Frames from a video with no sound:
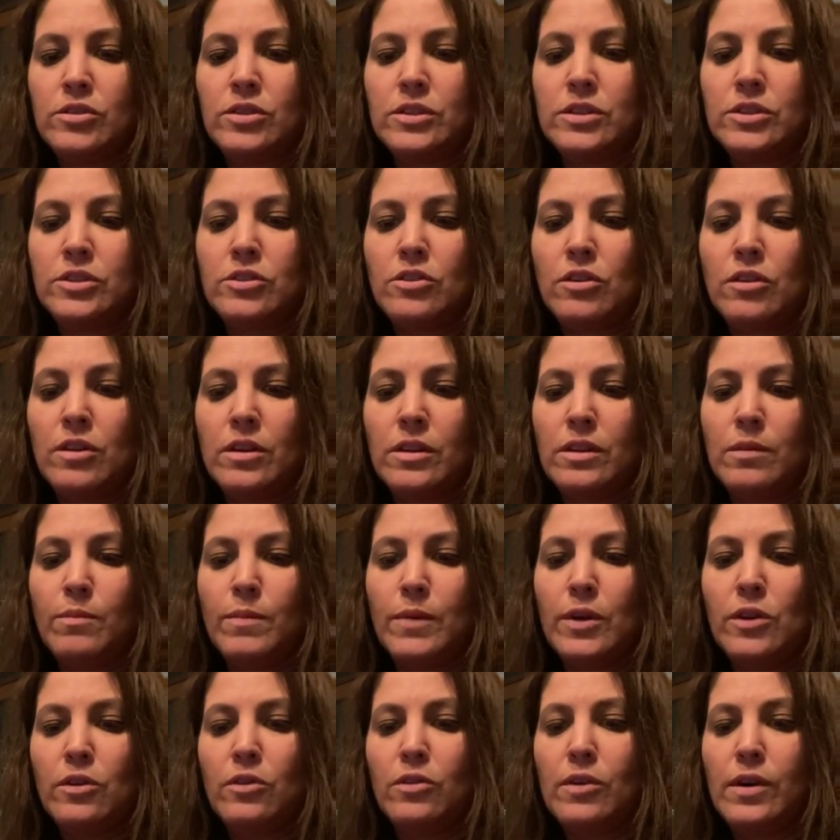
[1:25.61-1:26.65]
to start in the
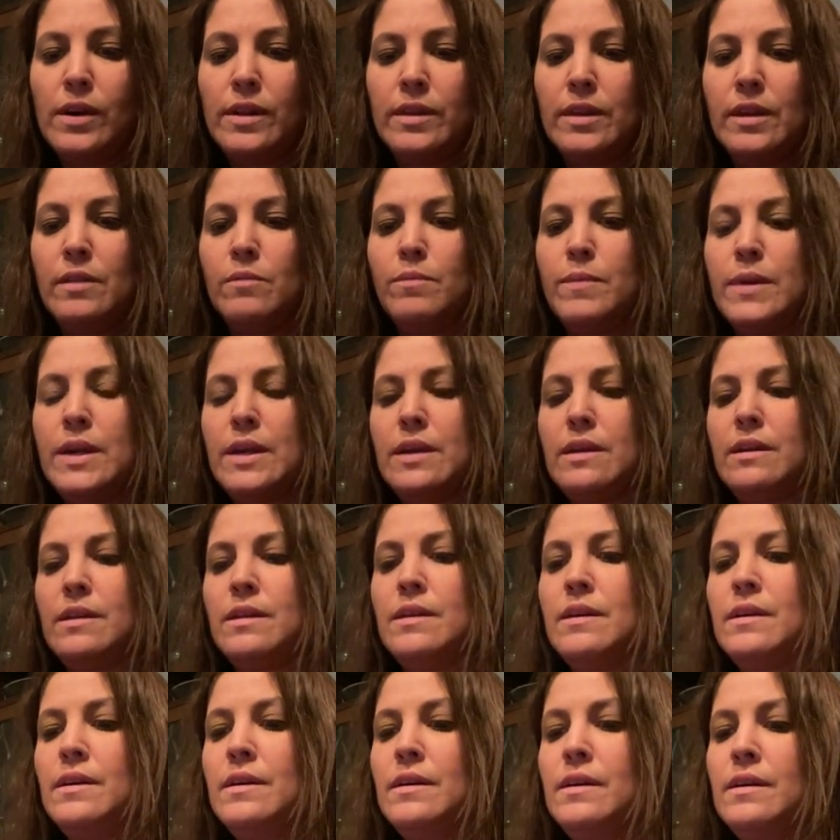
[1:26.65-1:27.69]
middle and then
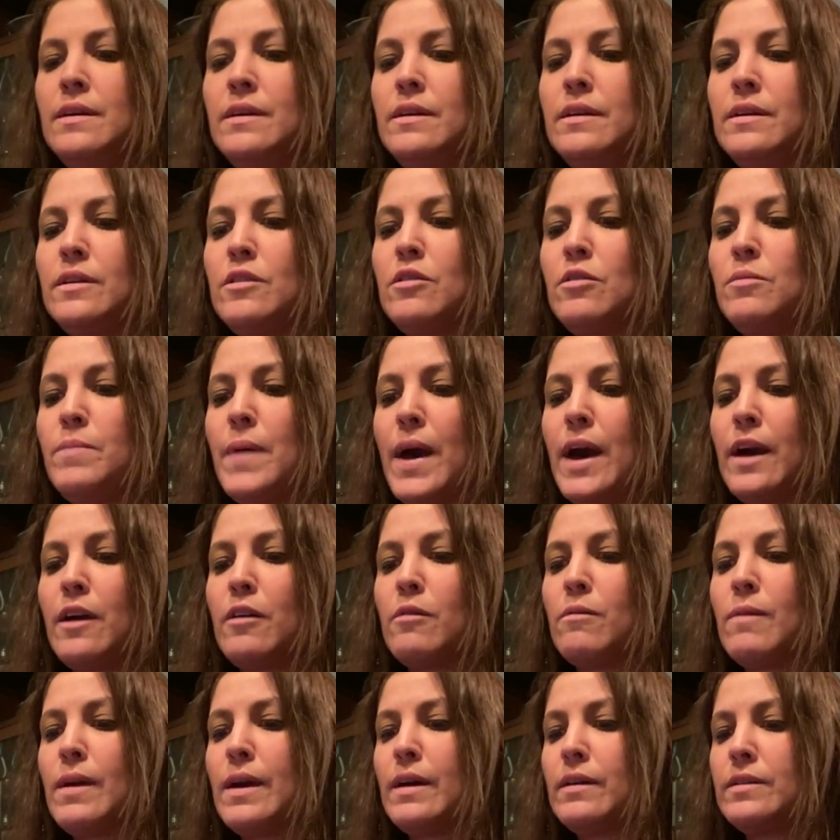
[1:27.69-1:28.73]
go back
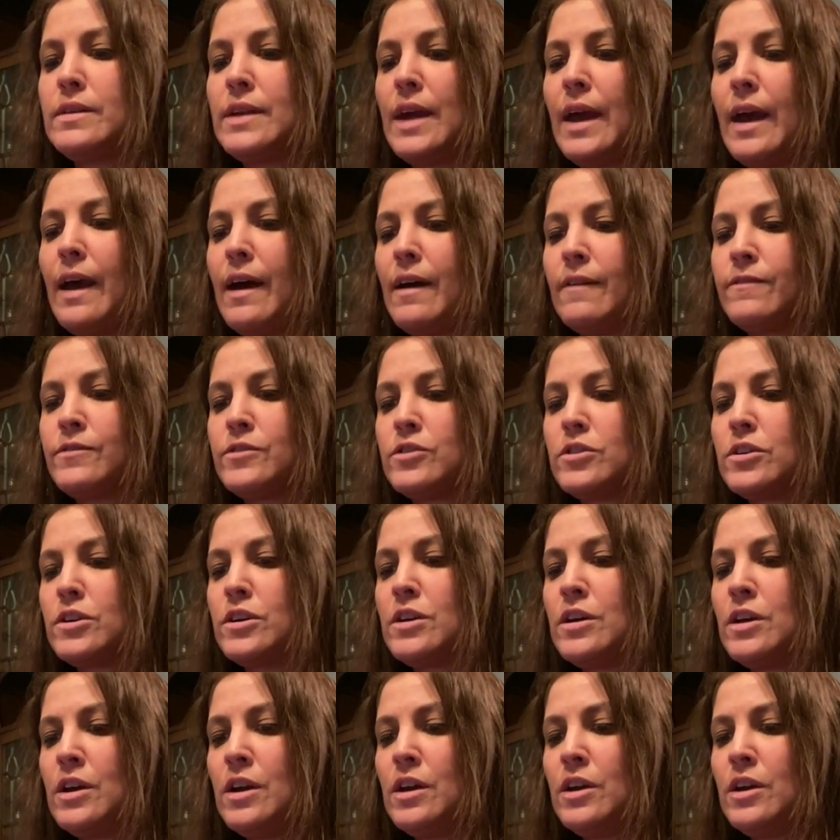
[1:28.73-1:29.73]
around after.